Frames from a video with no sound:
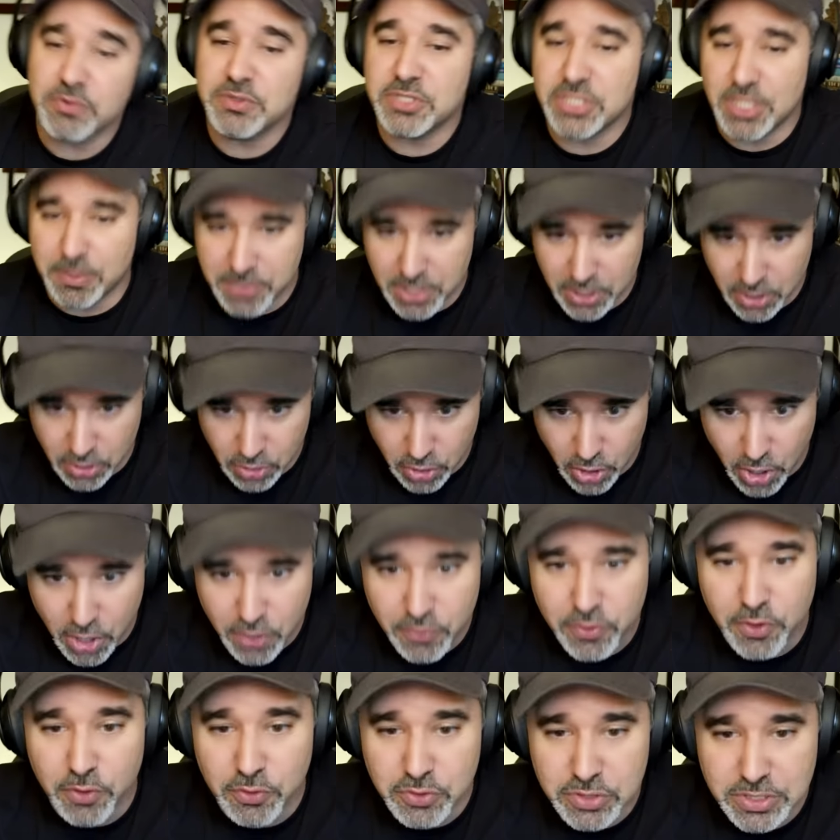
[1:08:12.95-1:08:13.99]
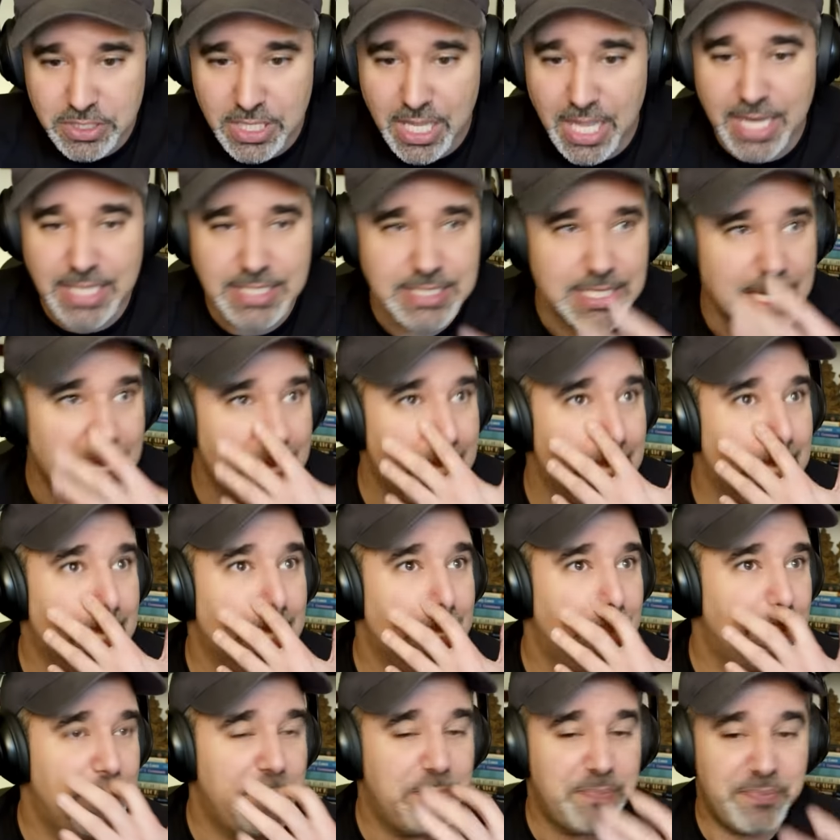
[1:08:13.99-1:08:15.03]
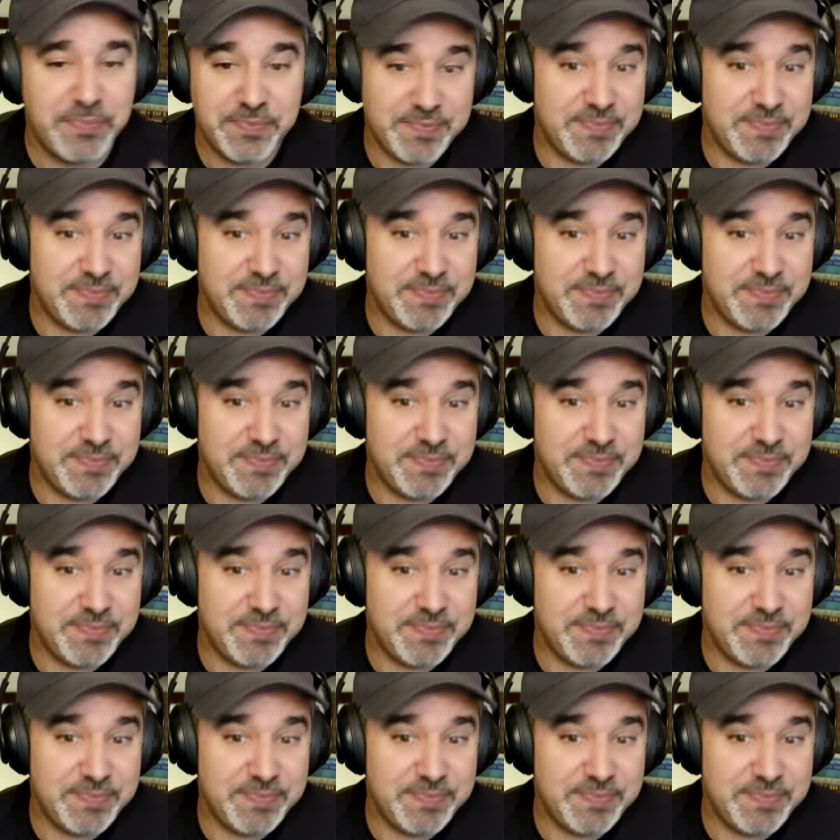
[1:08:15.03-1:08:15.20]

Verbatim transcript: something along those lines. That's, right.